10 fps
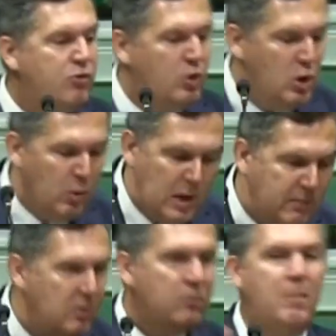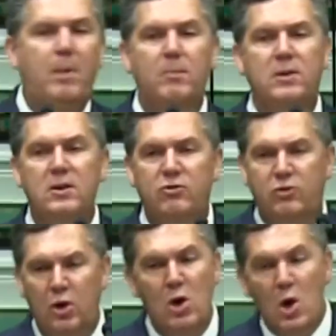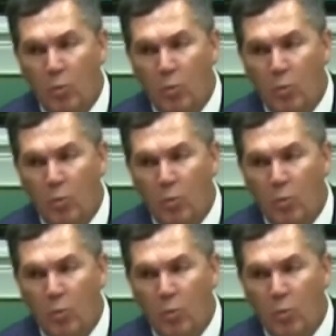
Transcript: do, whatever the Republicans do,